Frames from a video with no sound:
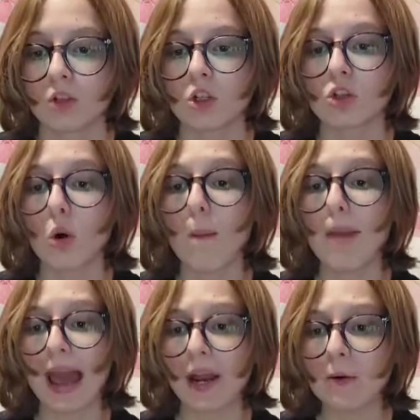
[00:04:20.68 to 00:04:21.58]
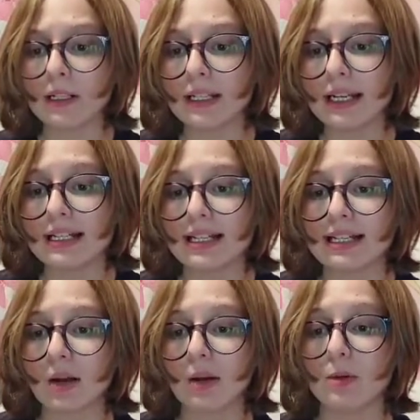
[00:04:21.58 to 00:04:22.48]
So apparently it says
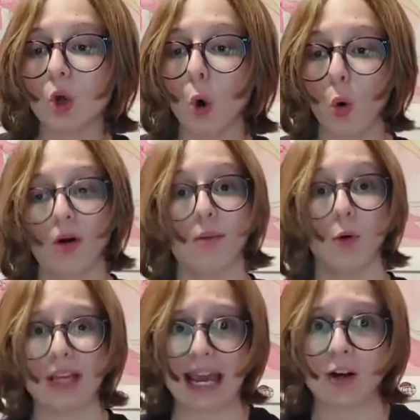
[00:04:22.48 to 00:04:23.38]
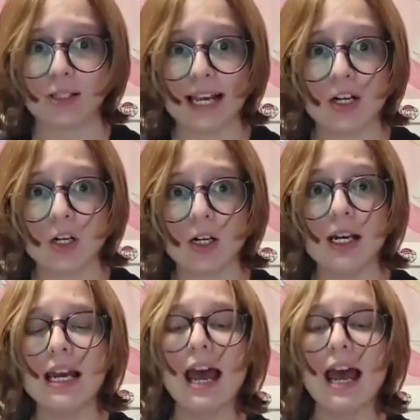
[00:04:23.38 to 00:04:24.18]
that he was a horrible caretaker